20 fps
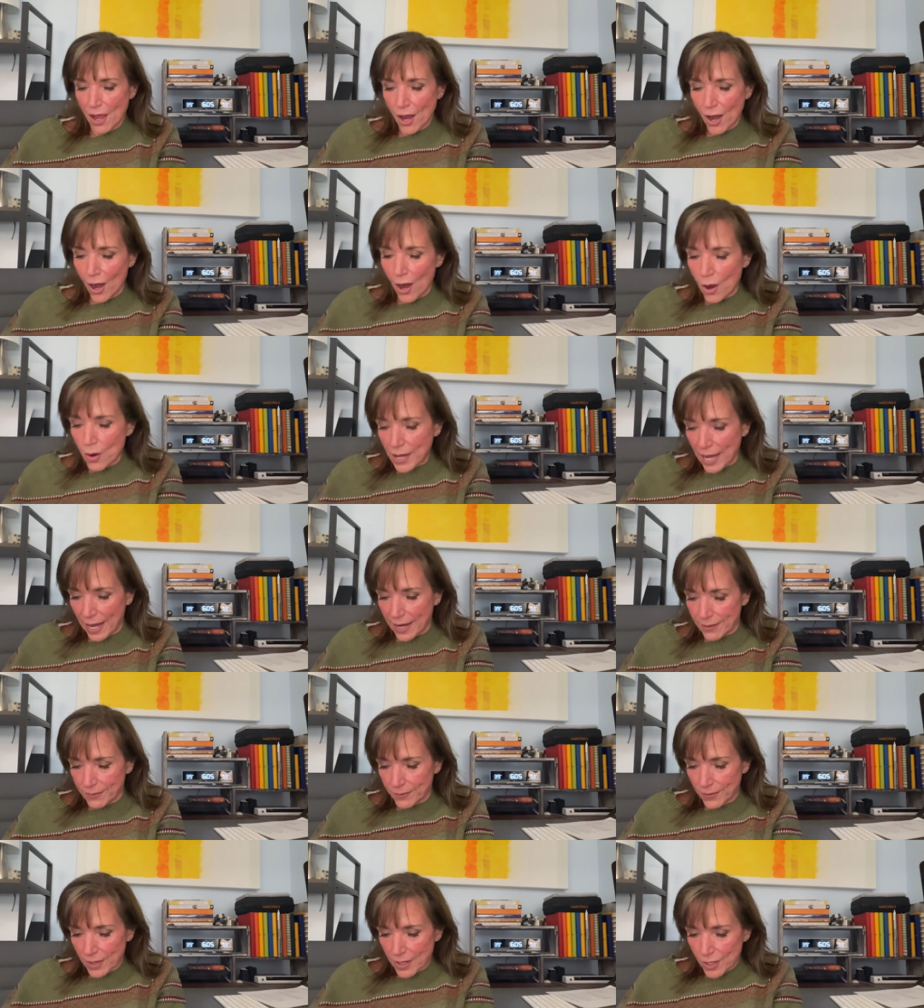
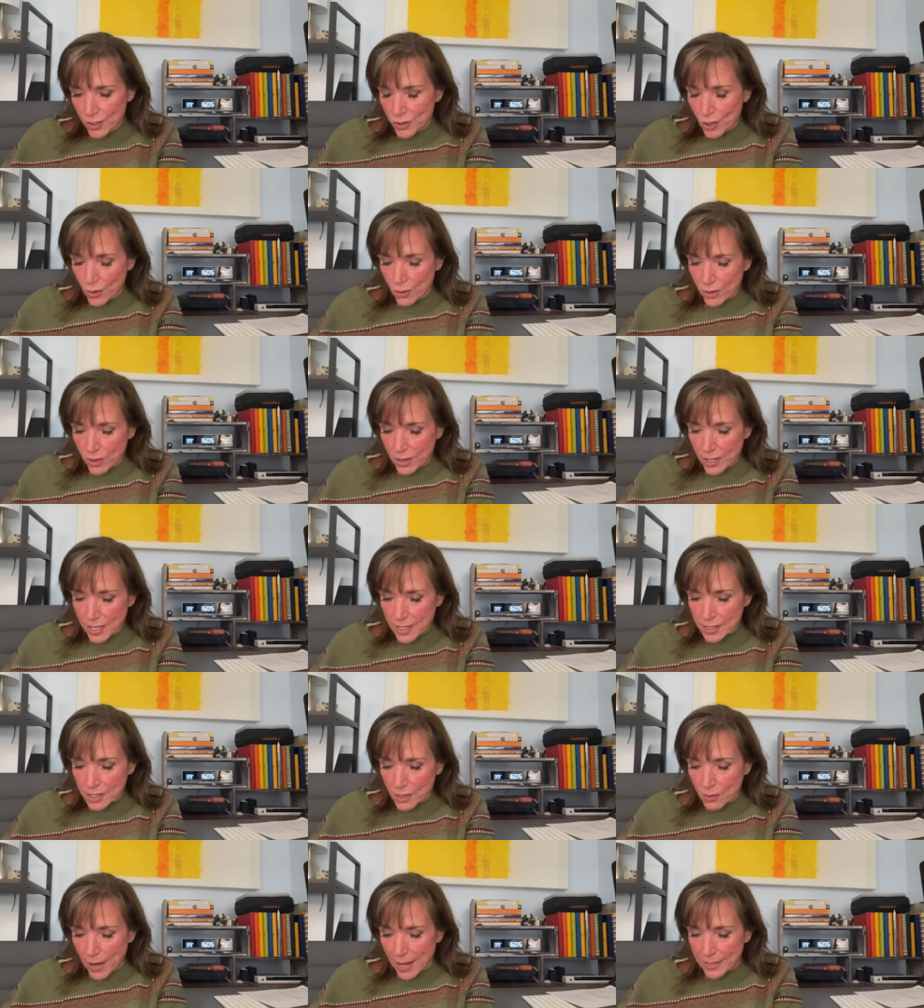Okay, so this
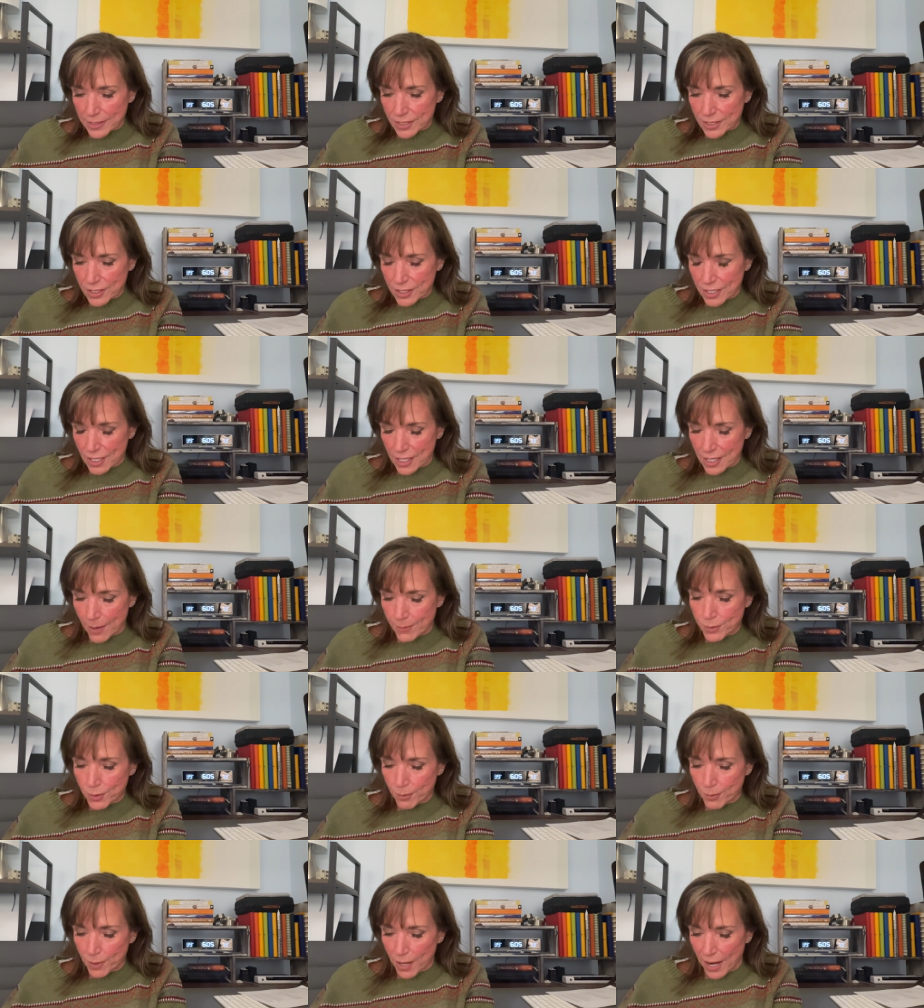question
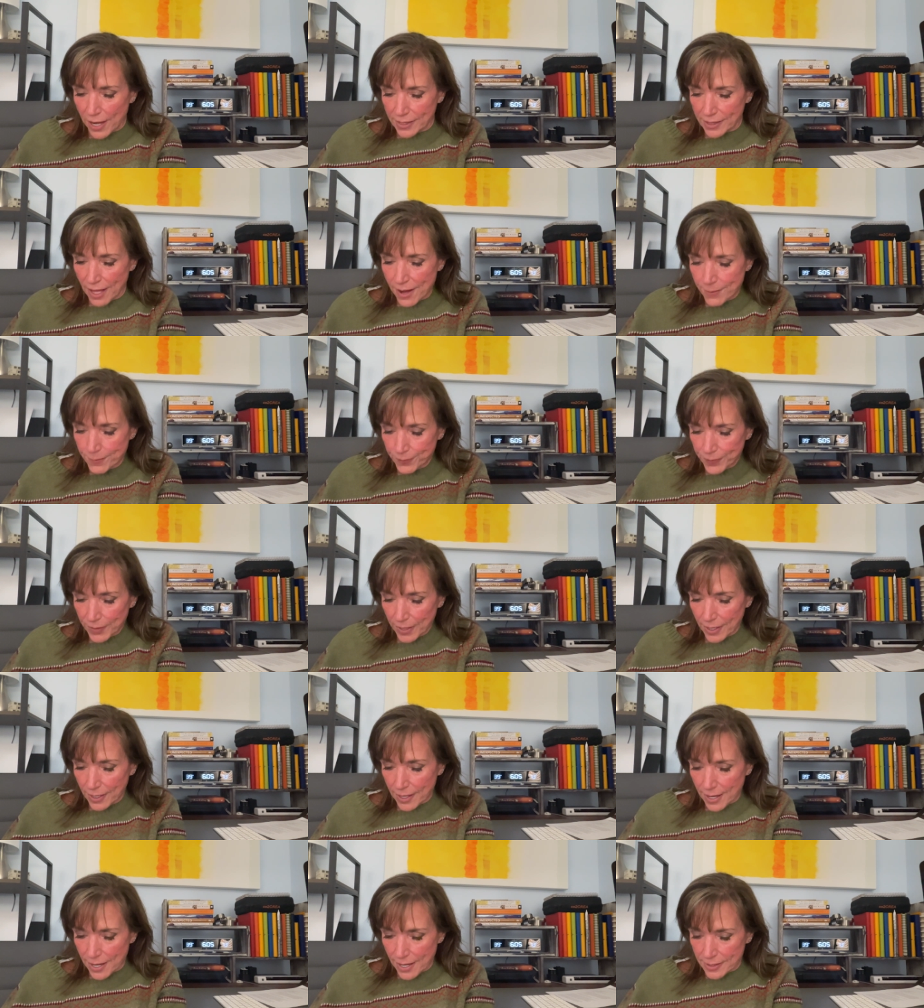comes from Kyla. And
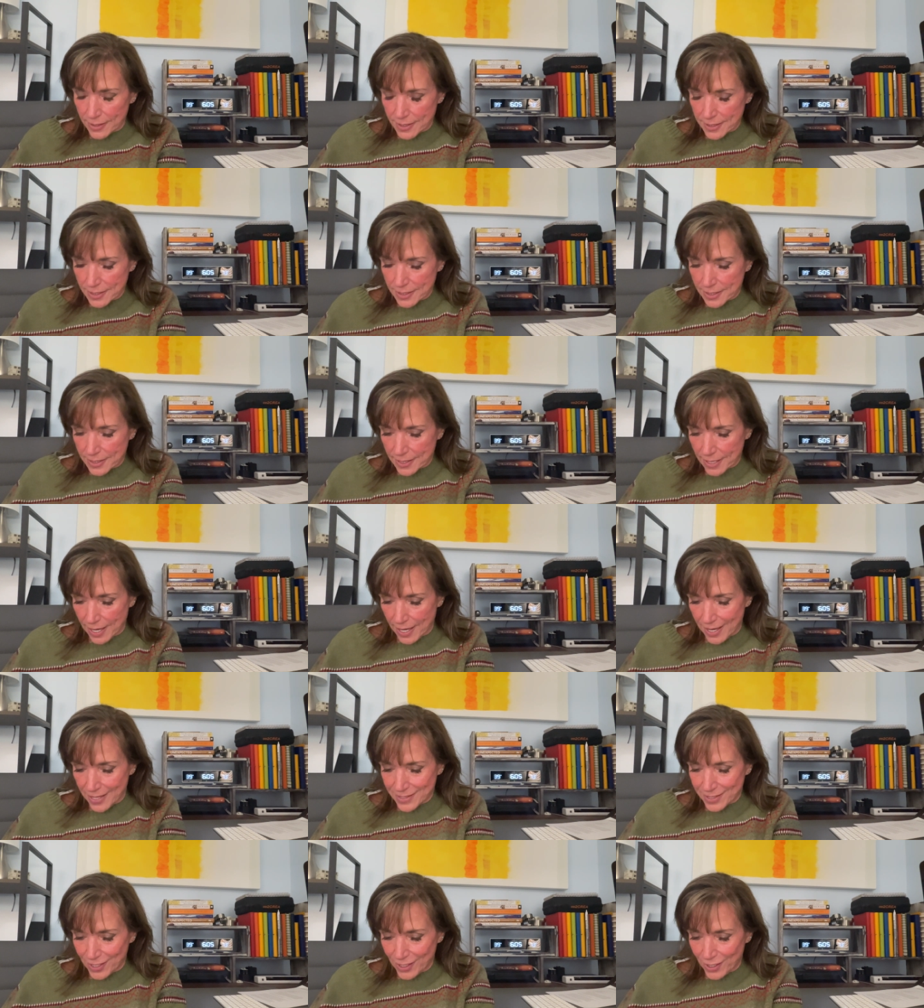Kyla
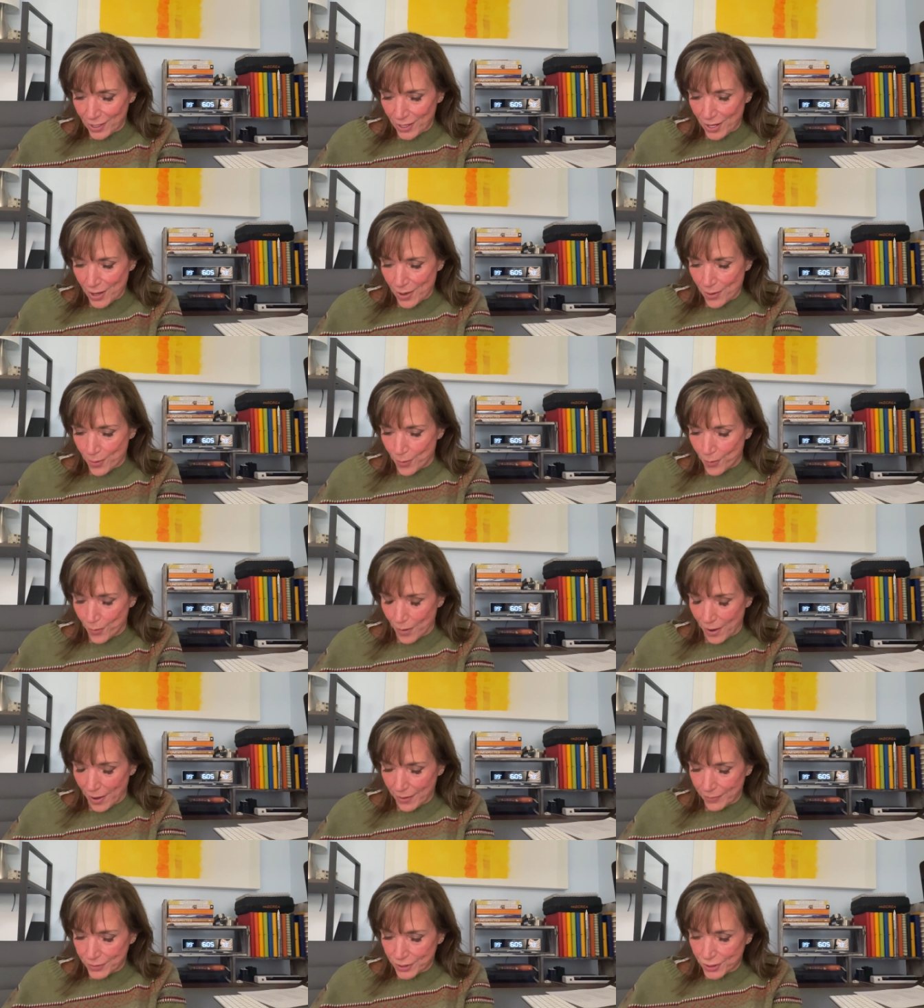says, hello,
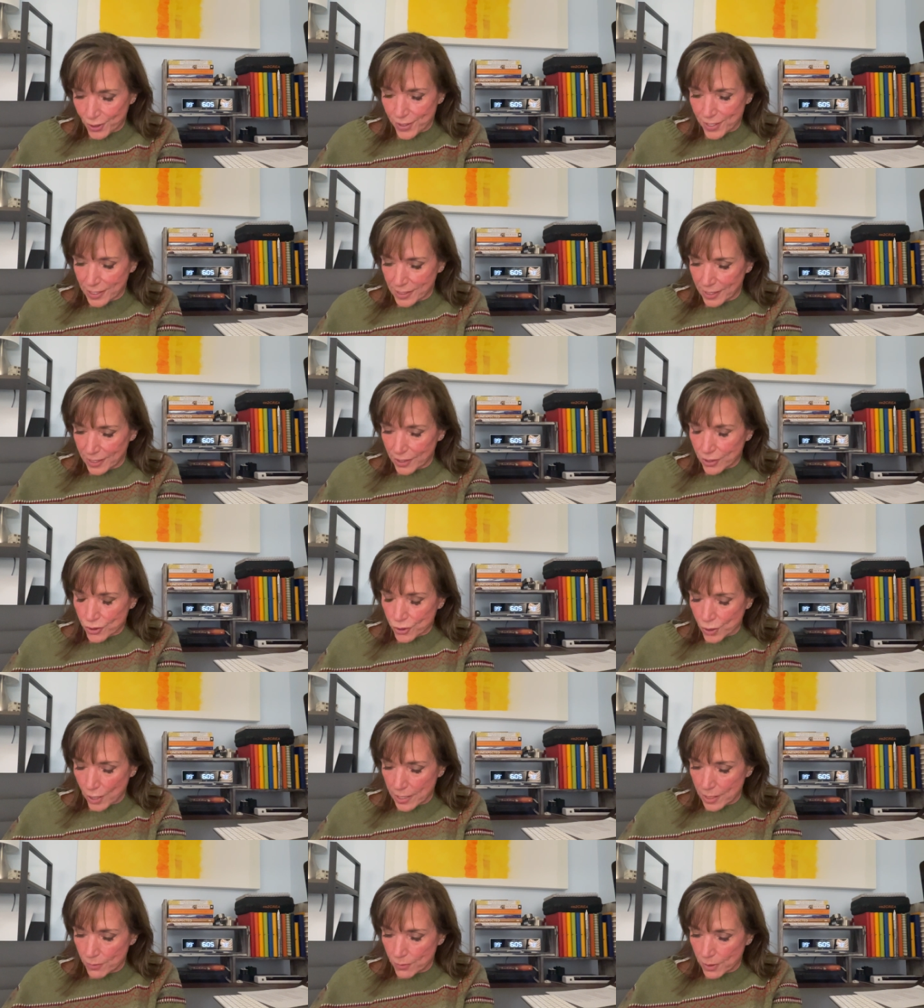I've started clicker
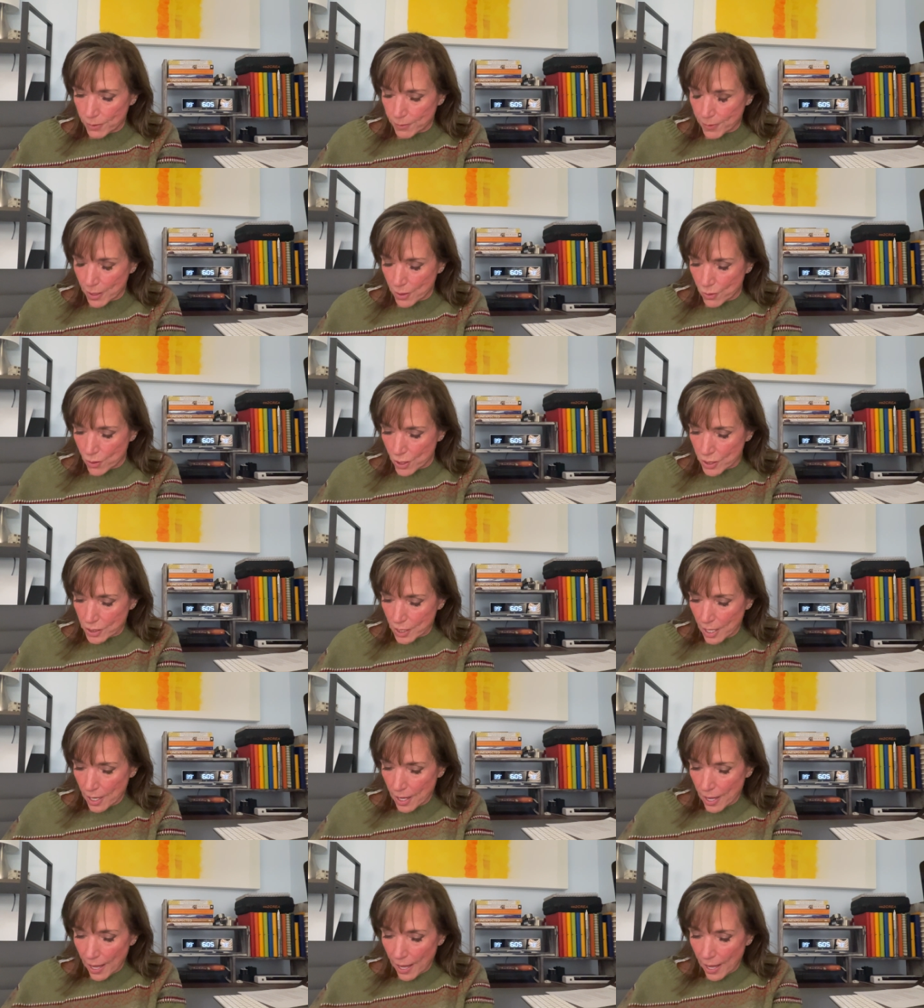training with my horse.